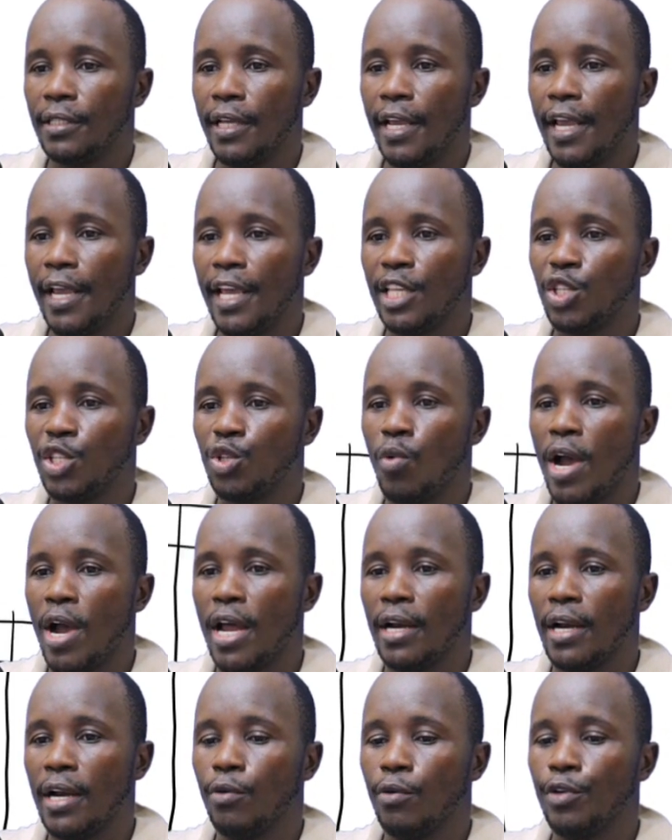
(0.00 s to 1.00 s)

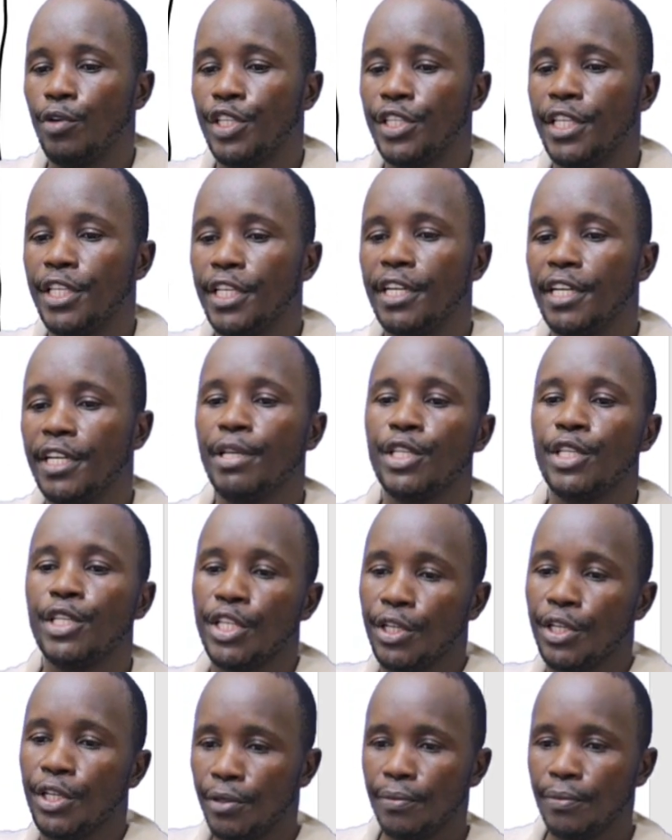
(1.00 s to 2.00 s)
S1 will still be
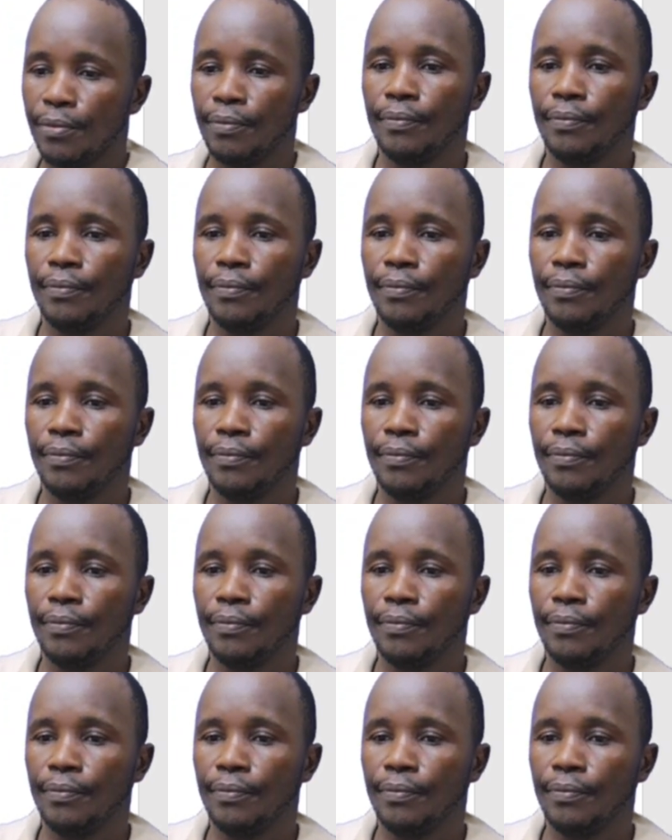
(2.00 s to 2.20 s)
0.